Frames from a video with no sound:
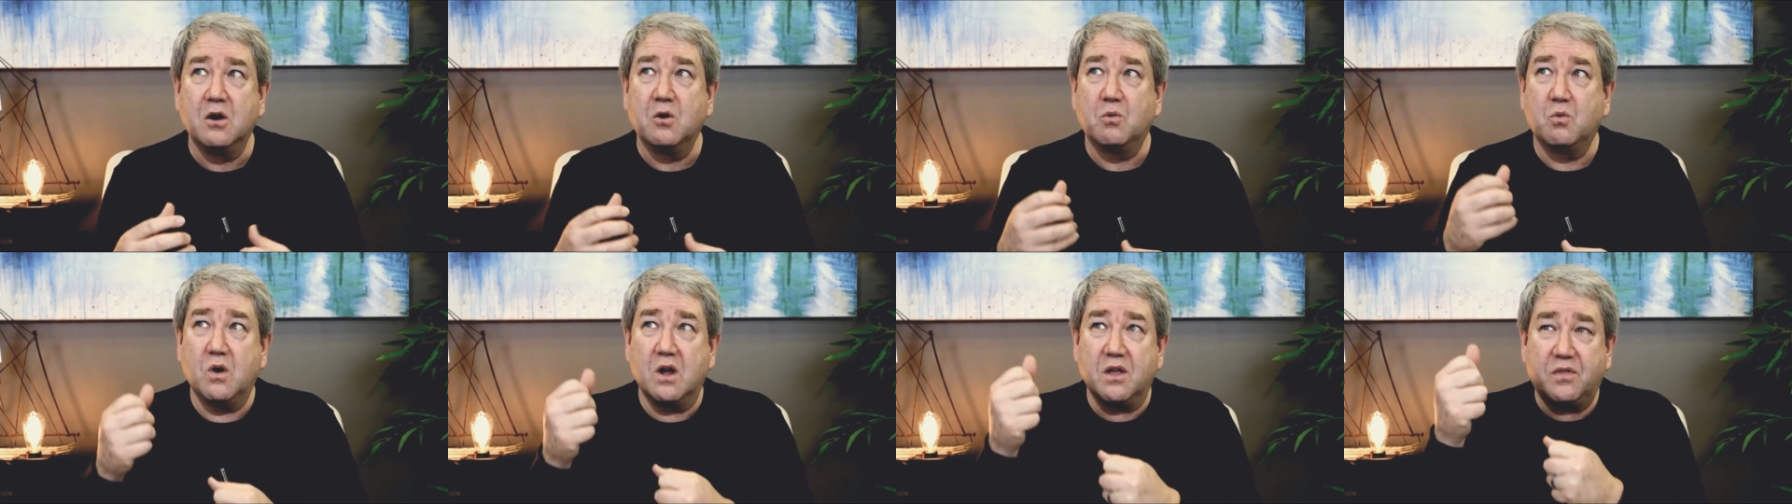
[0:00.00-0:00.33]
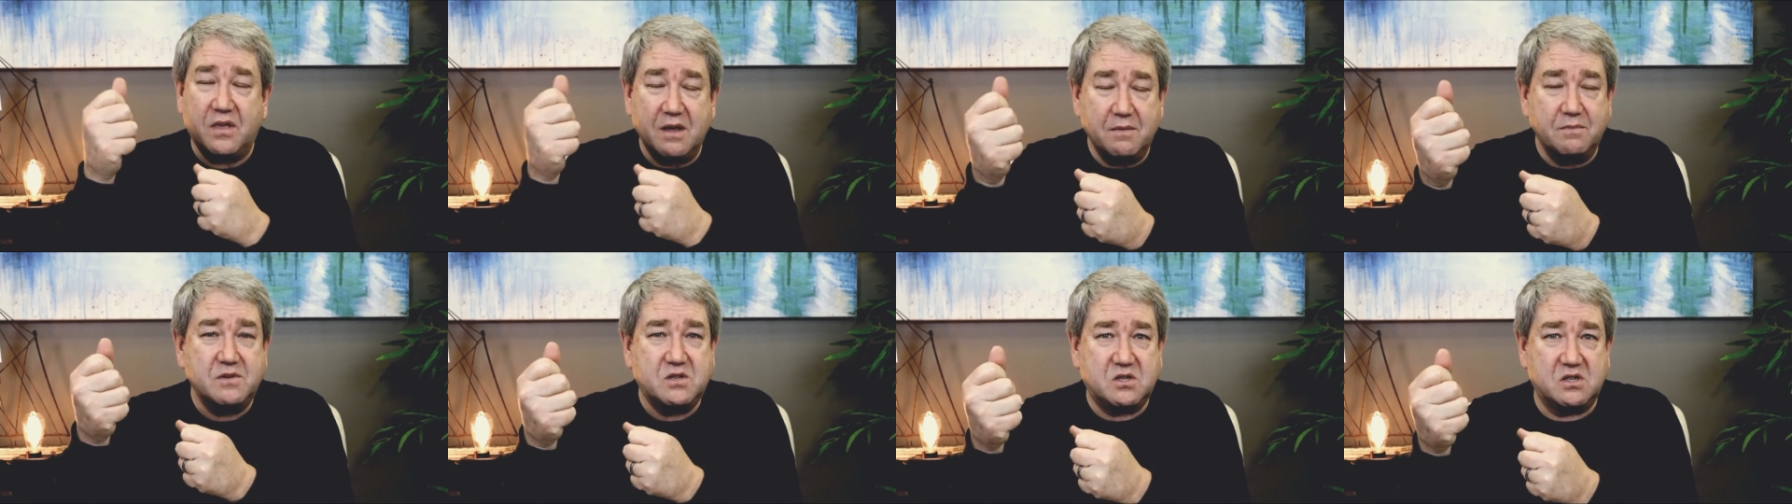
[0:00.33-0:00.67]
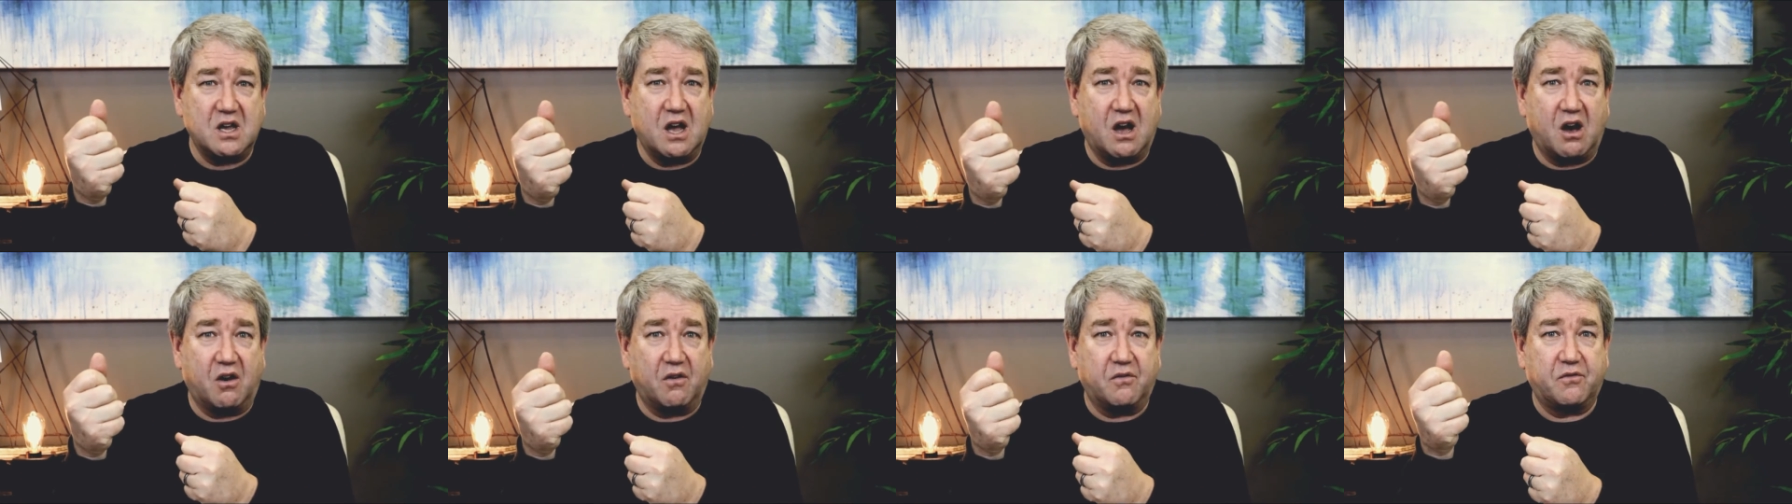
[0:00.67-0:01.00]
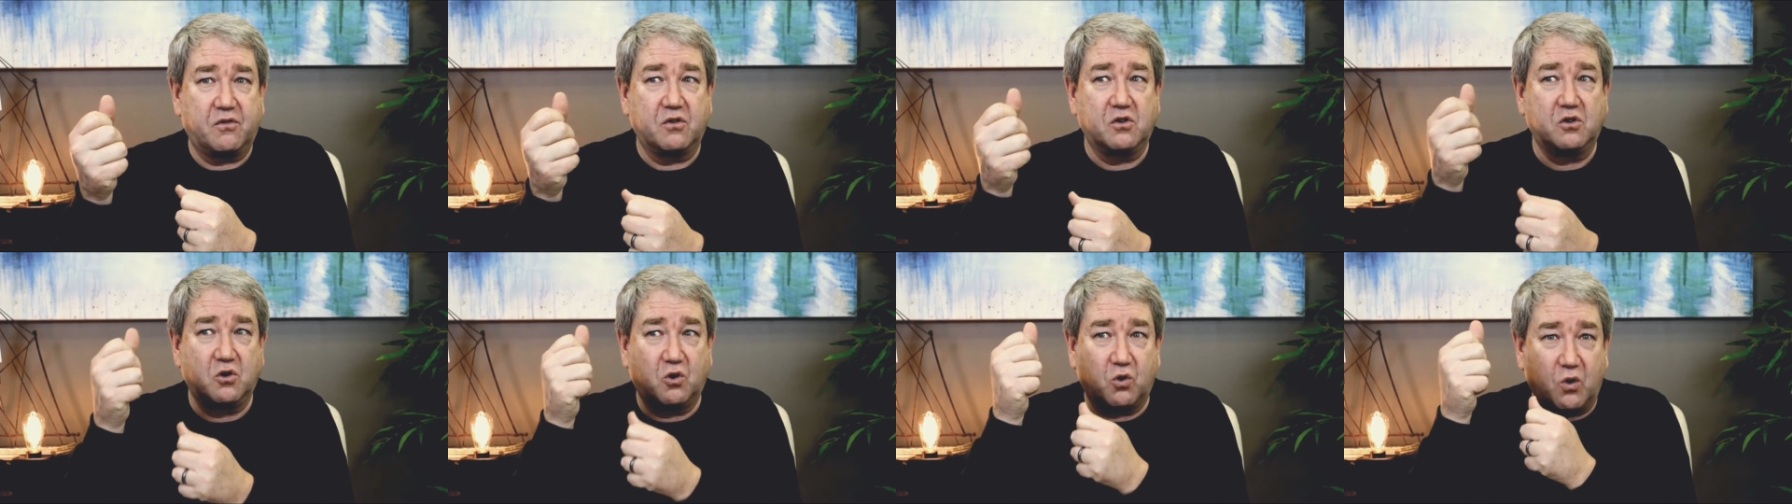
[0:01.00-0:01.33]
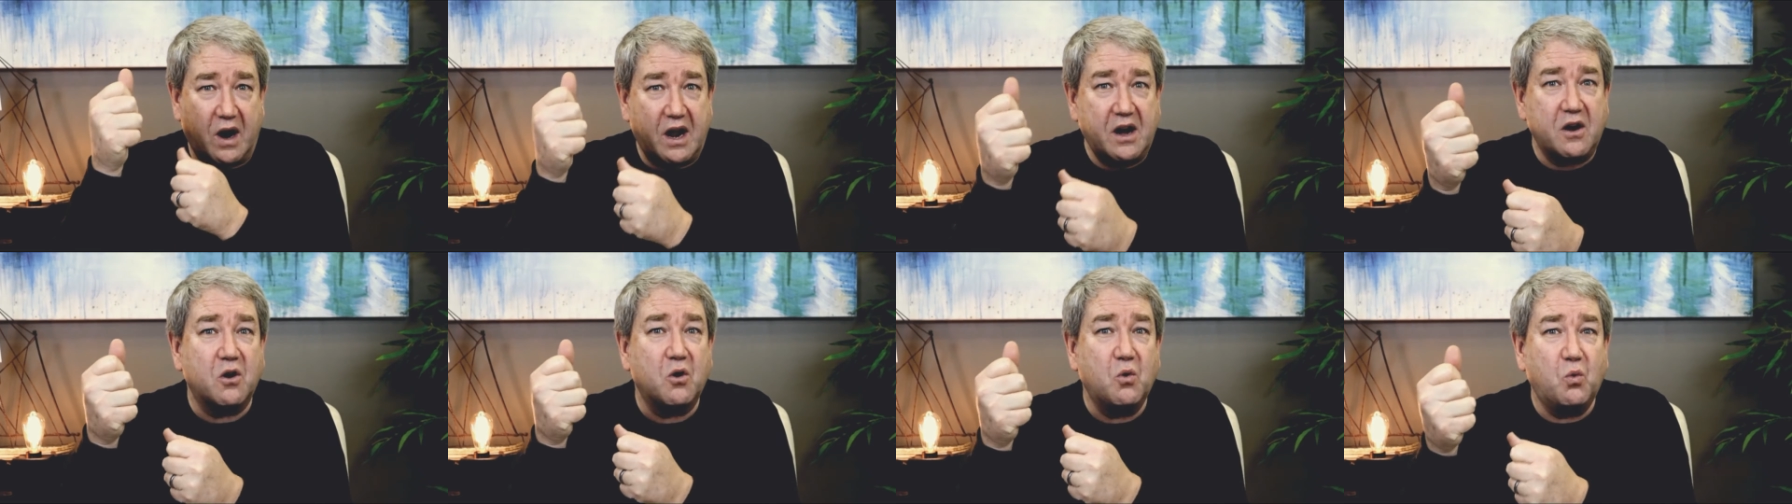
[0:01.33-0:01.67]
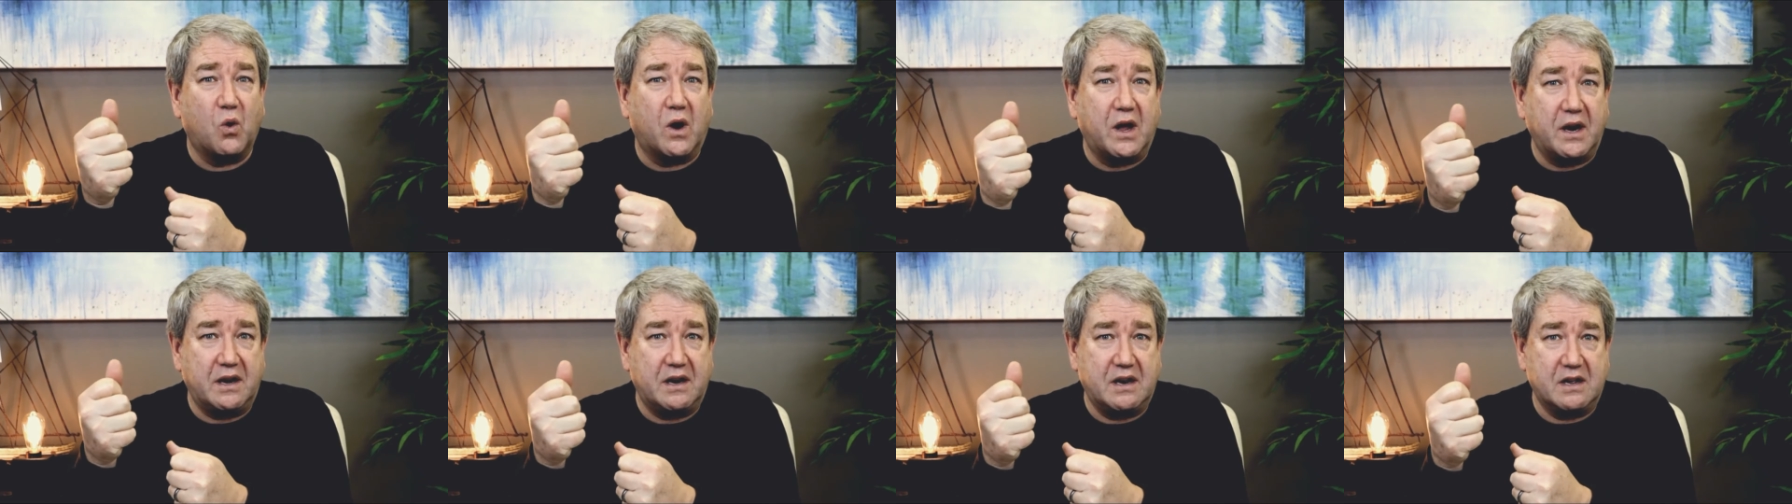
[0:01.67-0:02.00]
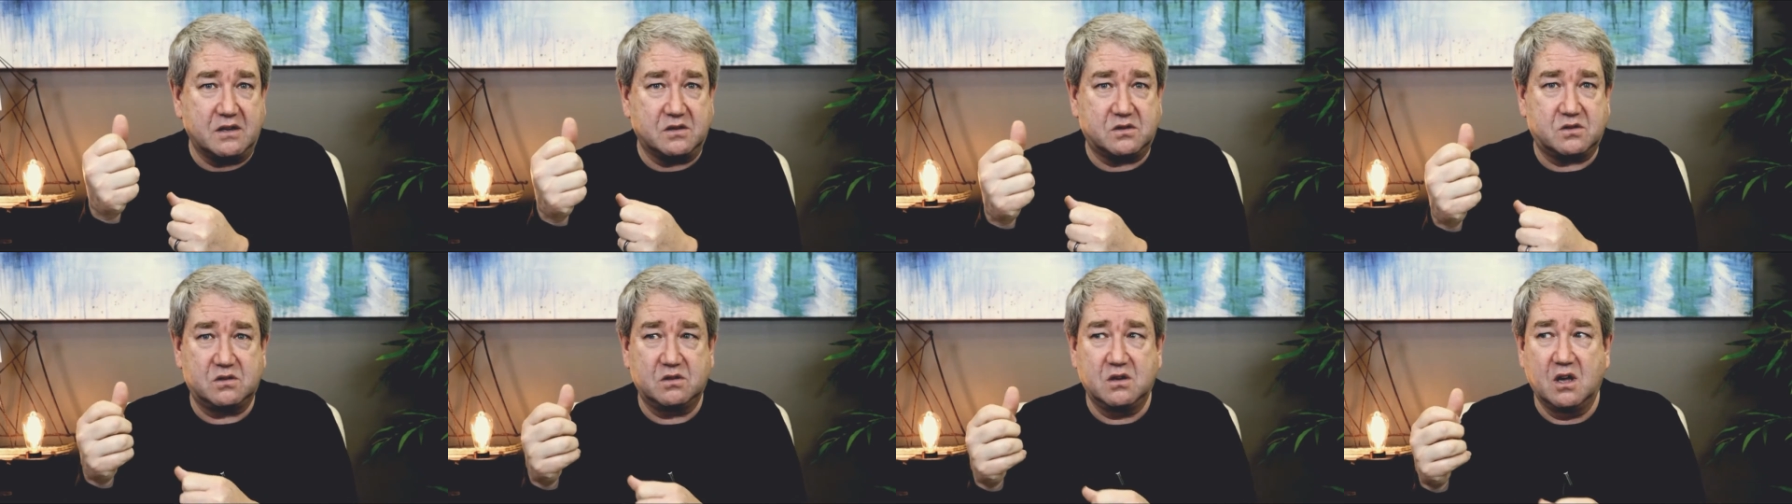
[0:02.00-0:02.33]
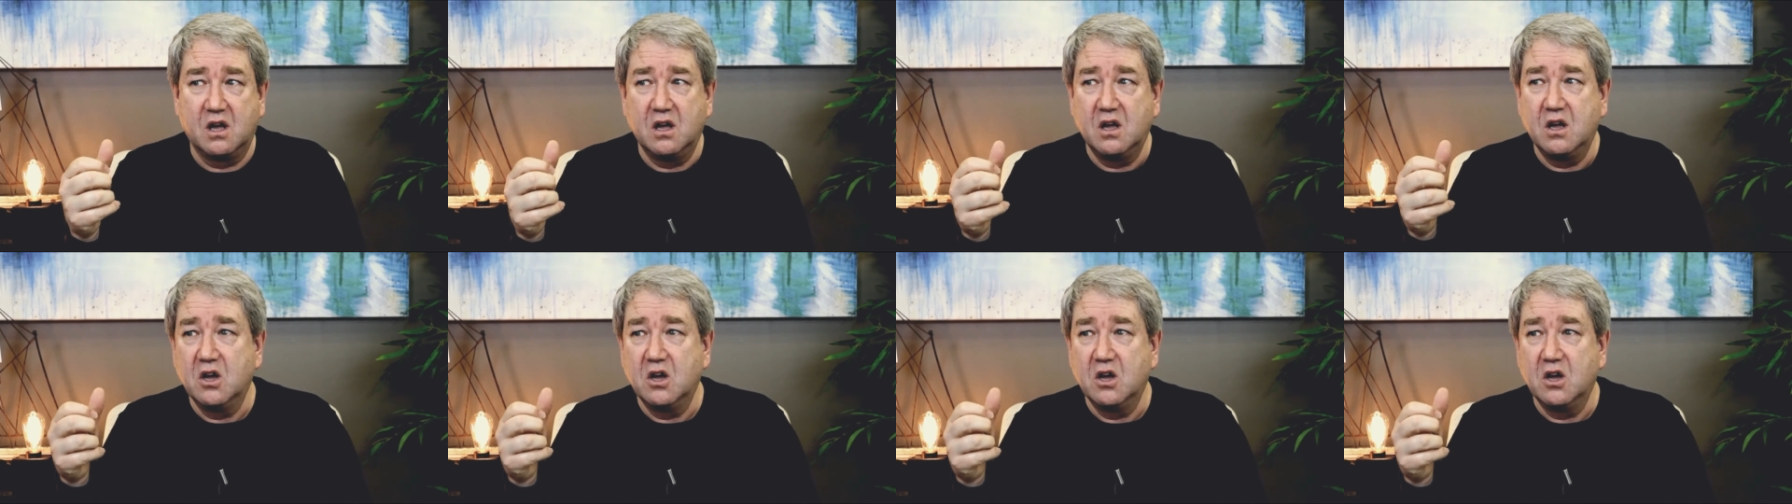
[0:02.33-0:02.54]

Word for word: with Himself, greater oneness,